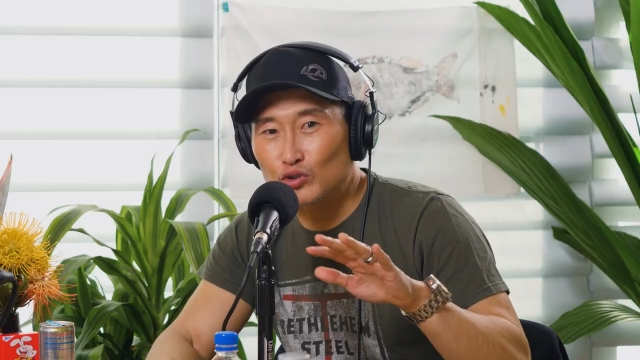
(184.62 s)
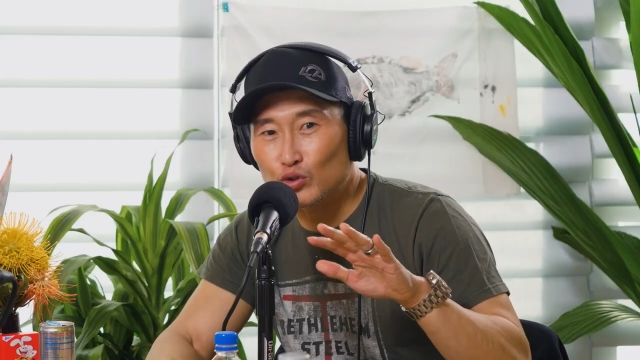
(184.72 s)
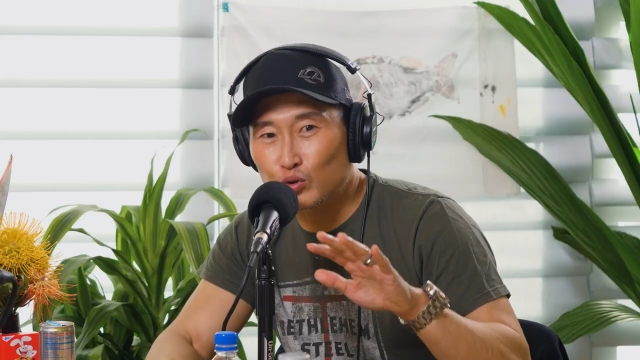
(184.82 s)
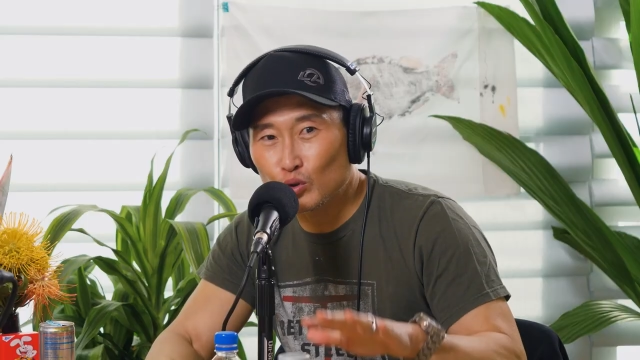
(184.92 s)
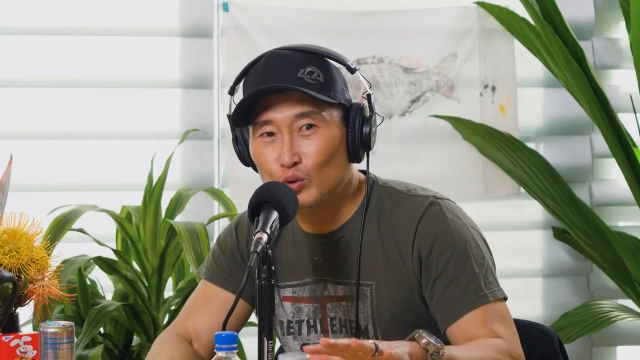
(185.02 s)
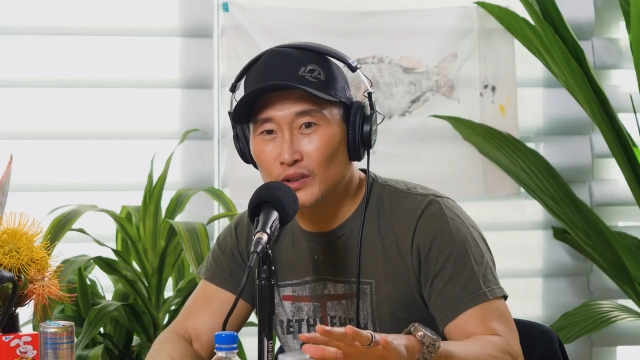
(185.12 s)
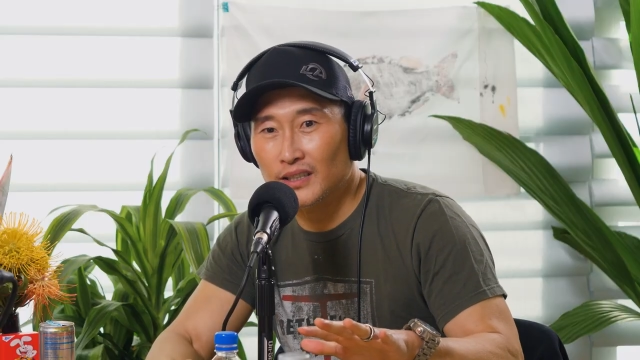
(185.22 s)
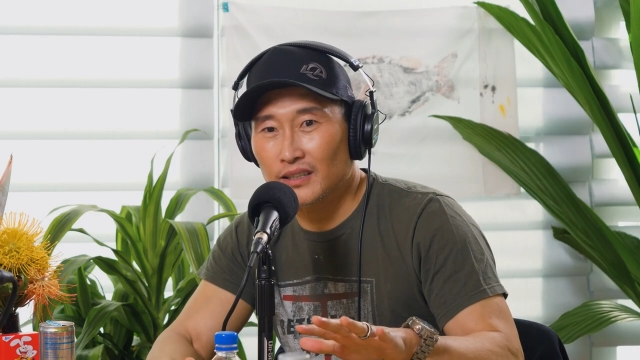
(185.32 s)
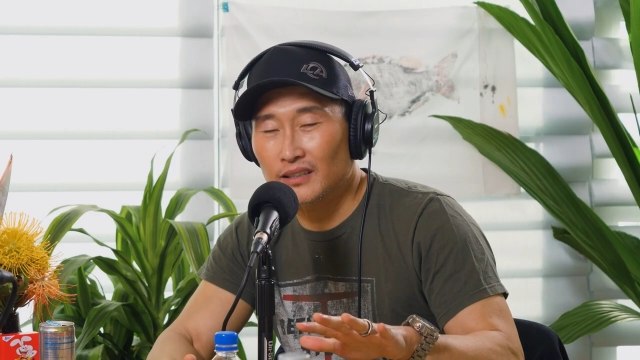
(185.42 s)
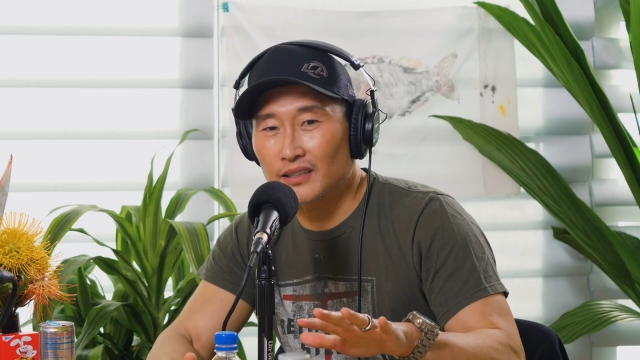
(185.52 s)

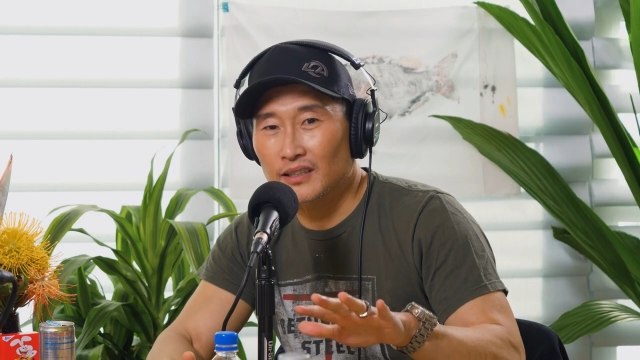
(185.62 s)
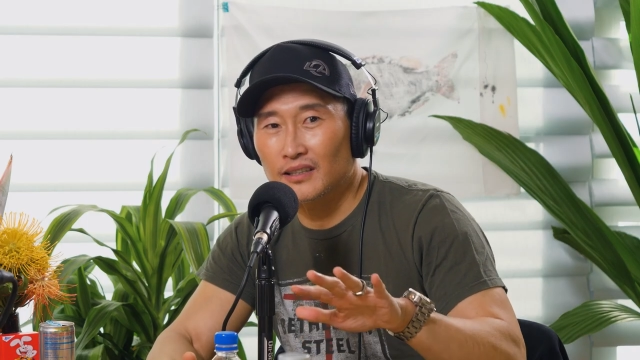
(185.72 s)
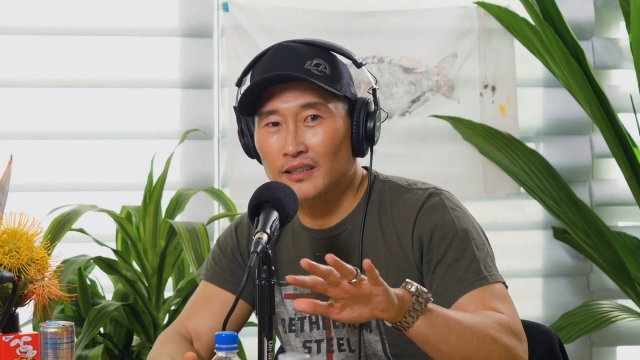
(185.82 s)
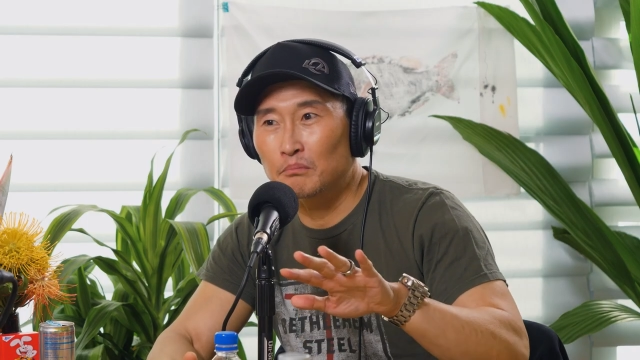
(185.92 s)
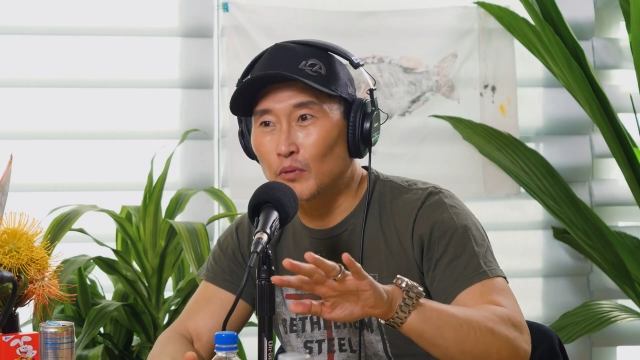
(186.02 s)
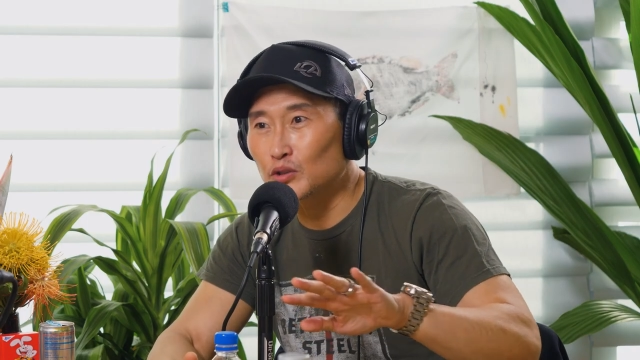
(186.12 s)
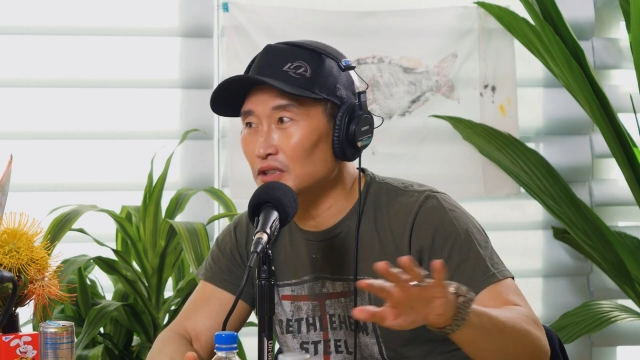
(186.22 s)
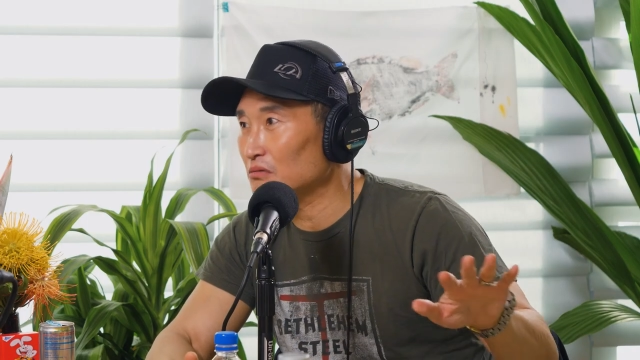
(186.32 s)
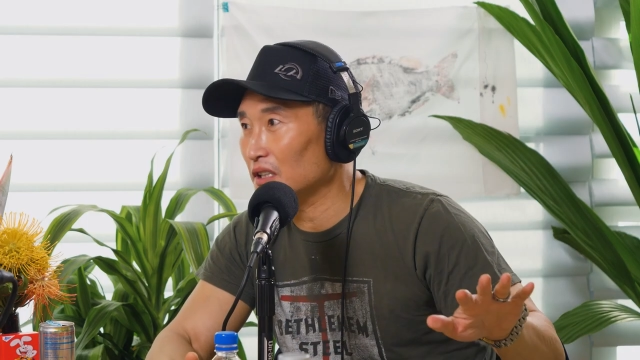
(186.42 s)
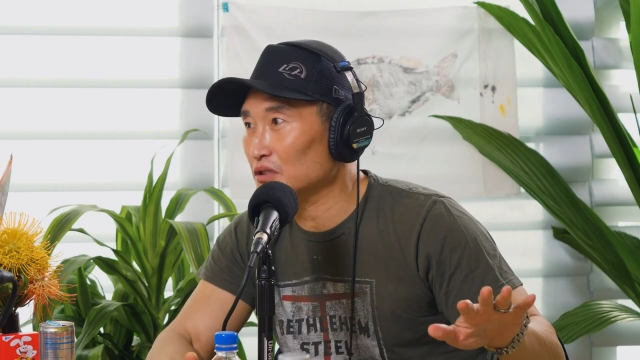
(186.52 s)
truly uh, a
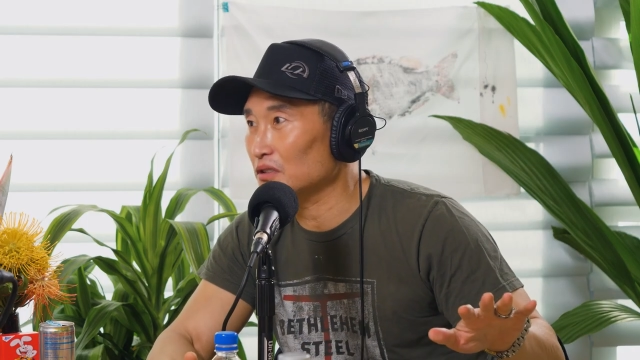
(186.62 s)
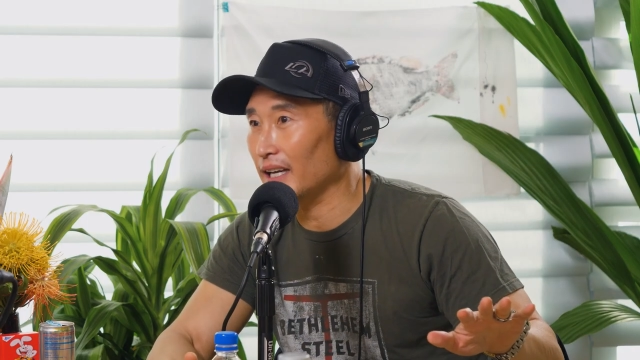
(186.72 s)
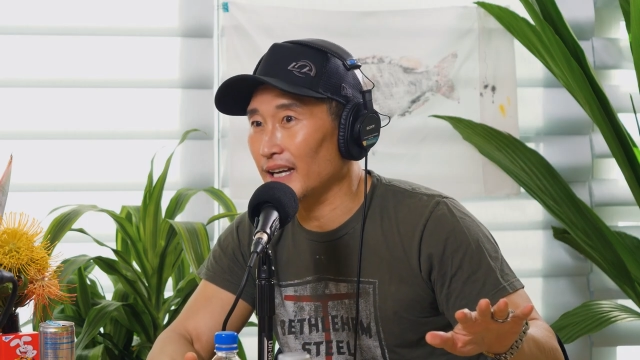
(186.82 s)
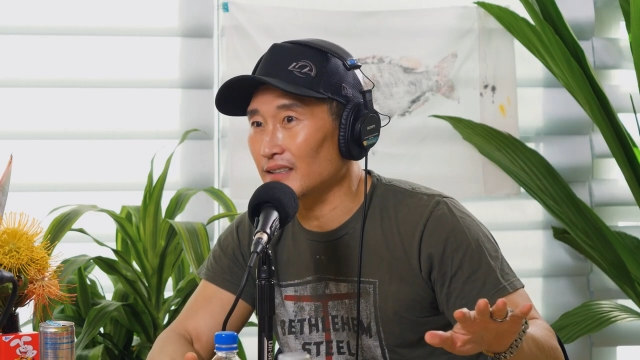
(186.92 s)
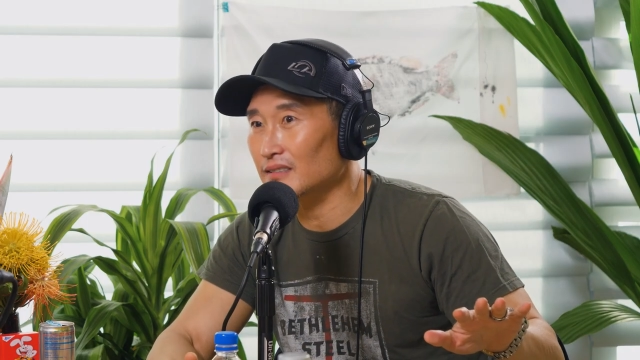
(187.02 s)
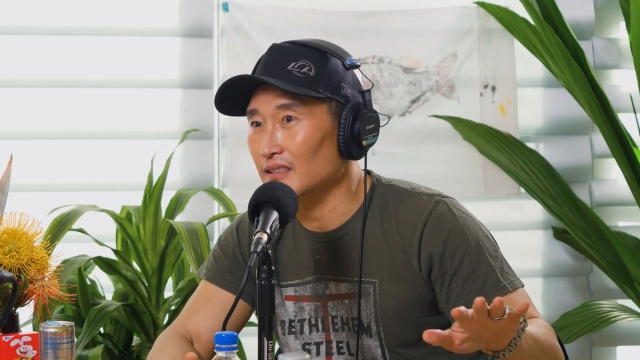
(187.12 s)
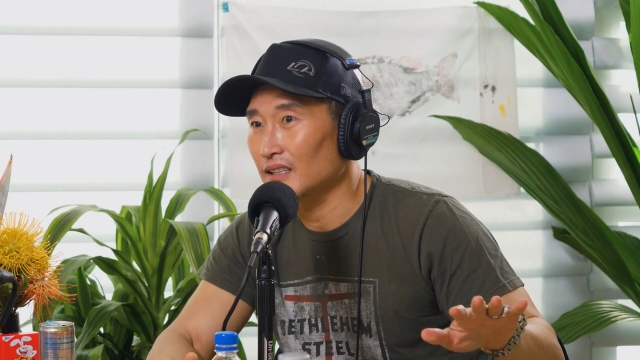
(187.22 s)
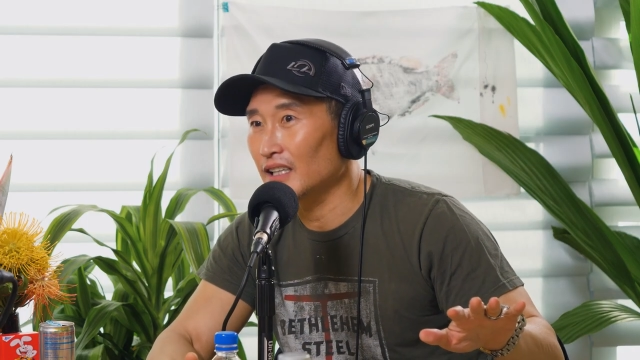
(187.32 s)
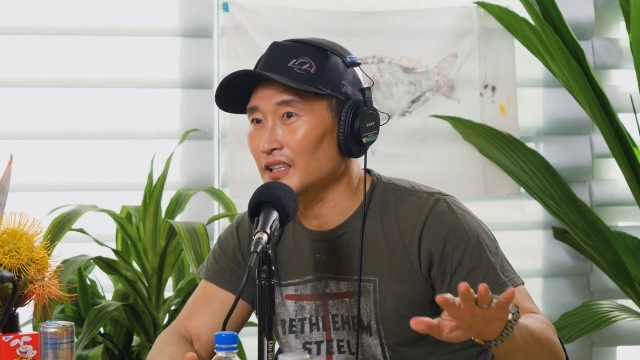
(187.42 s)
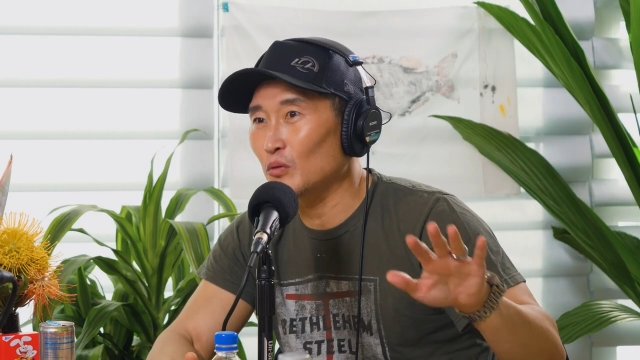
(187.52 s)
multiracial cast
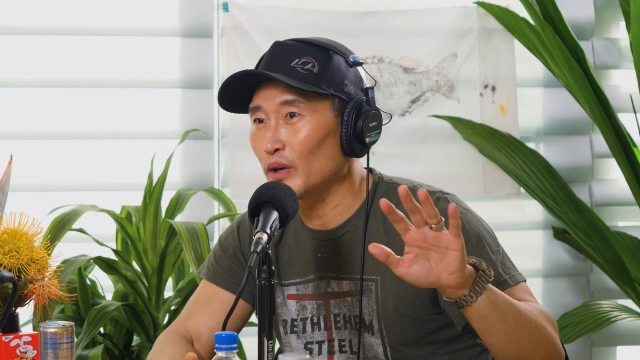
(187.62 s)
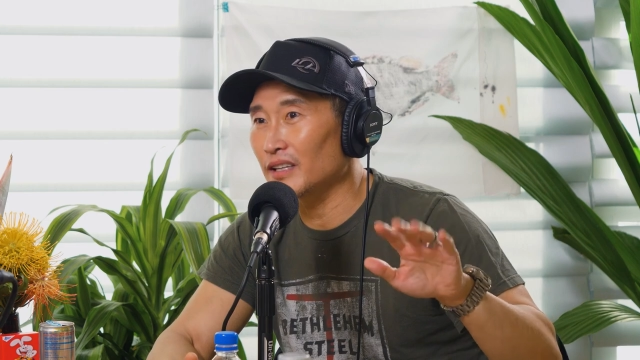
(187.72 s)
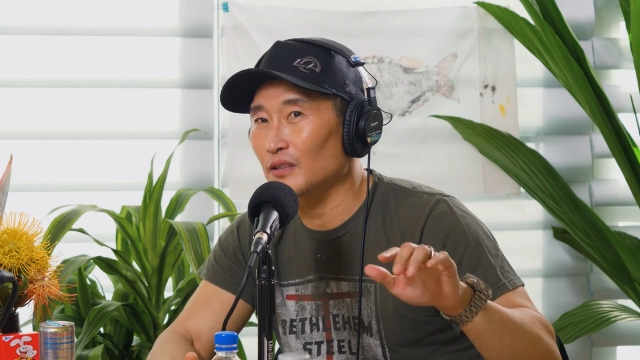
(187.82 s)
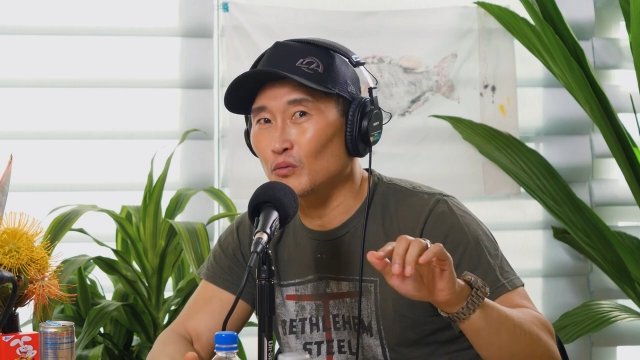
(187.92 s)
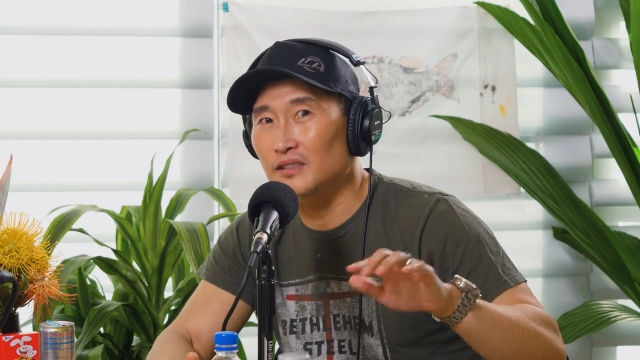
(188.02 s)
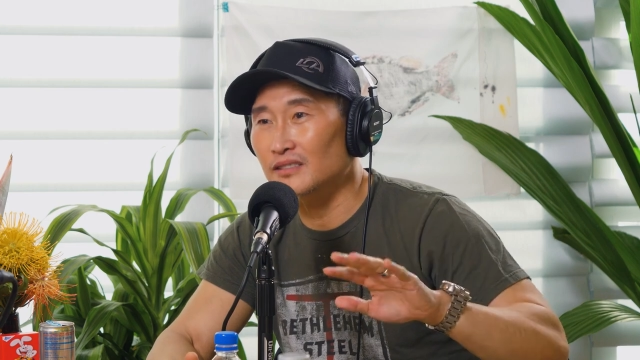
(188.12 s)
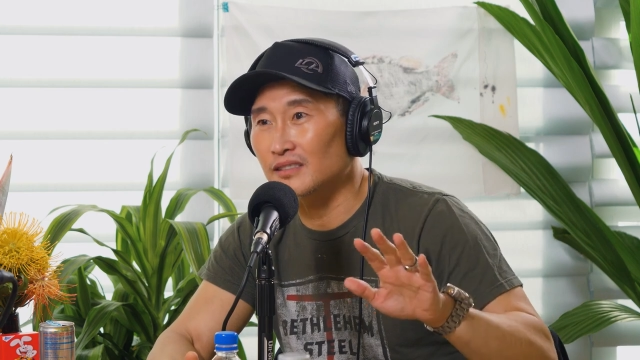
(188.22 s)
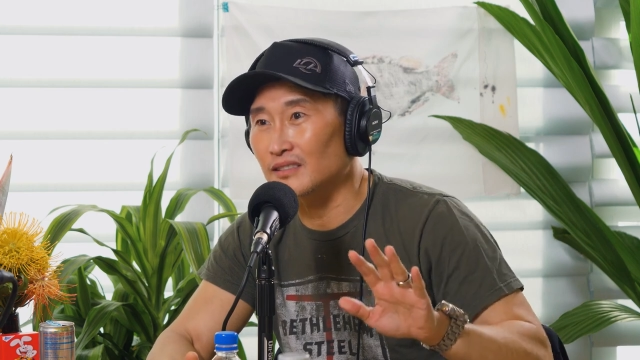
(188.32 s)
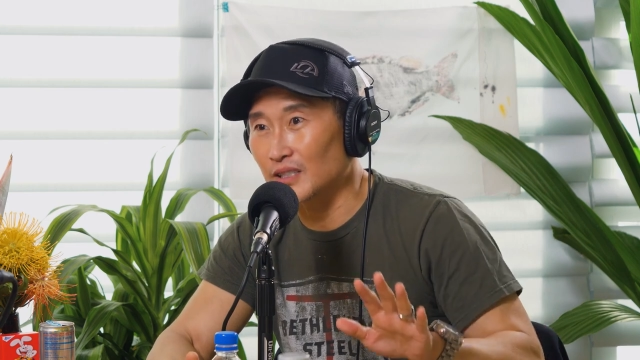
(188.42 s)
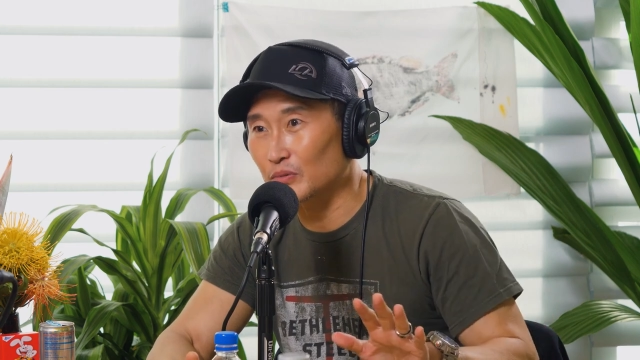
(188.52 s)
in a way that wasn't
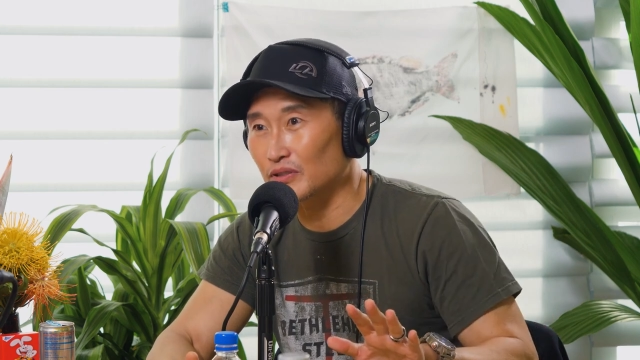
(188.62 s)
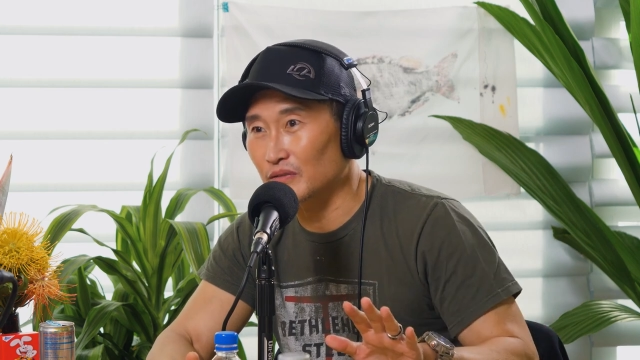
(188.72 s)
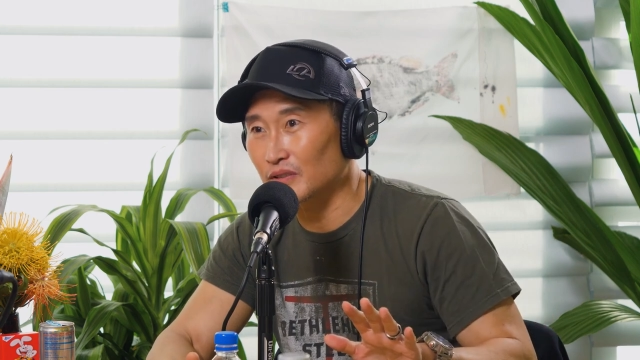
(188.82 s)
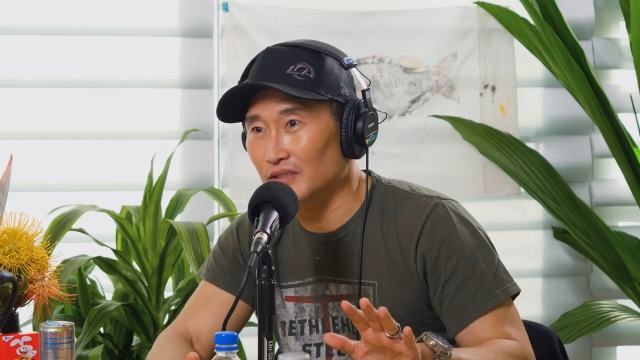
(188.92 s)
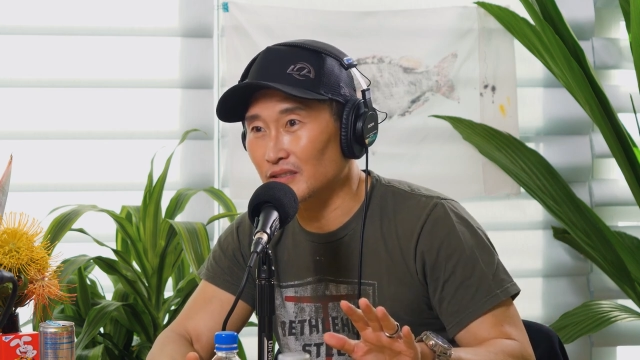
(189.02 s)
just lip service.